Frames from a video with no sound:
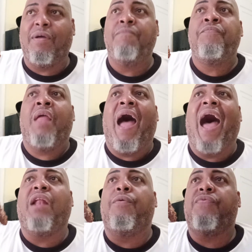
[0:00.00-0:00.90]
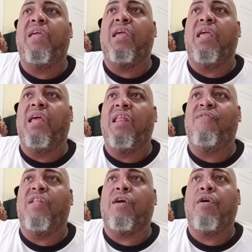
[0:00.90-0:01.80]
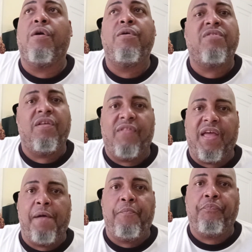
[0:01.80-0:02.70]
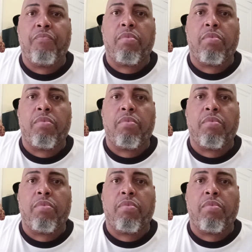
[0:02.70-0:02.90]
but I don't think it even occurred to them